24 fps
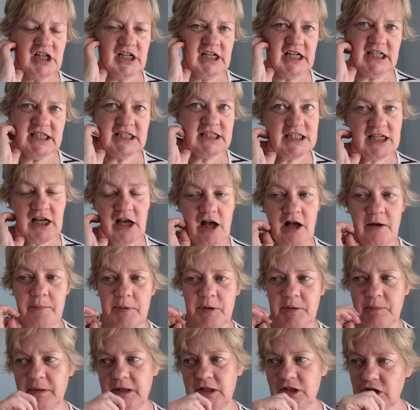kitted it up
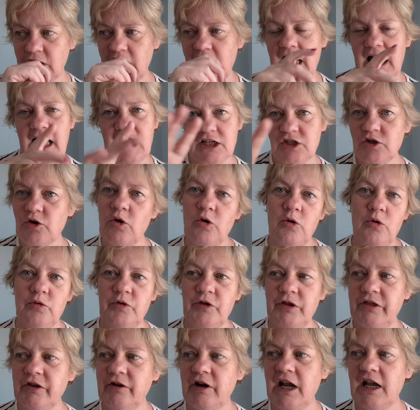and made sure I had all
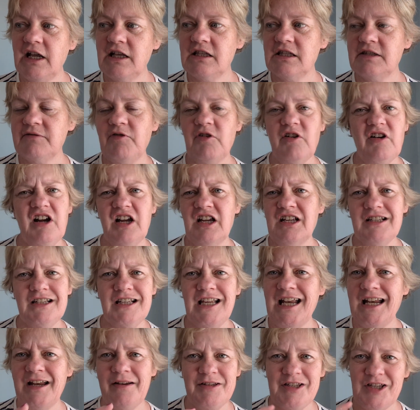the threads for it, and
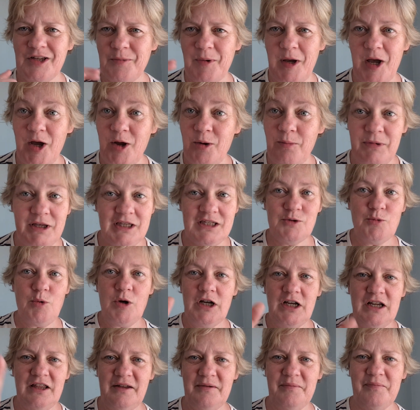then somehow I missed
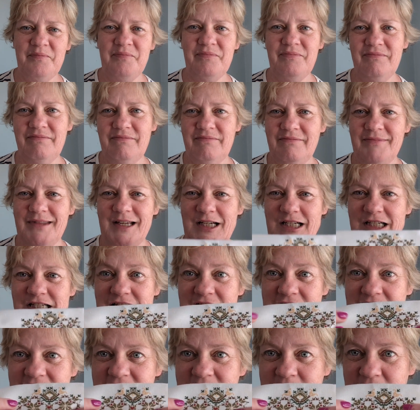one of them, which
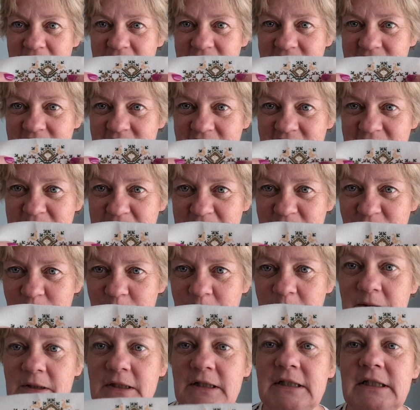is the bits in the
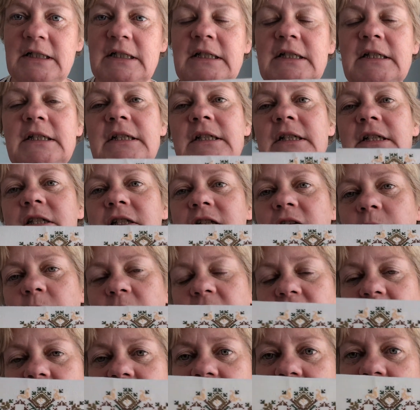middle. So I'm
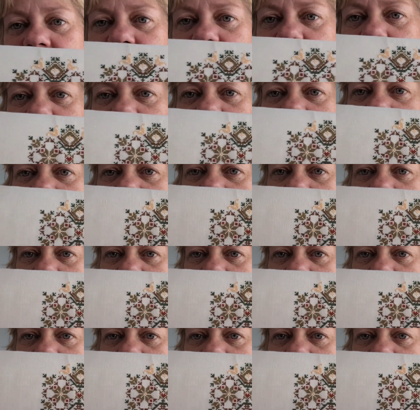waiting on that coming in.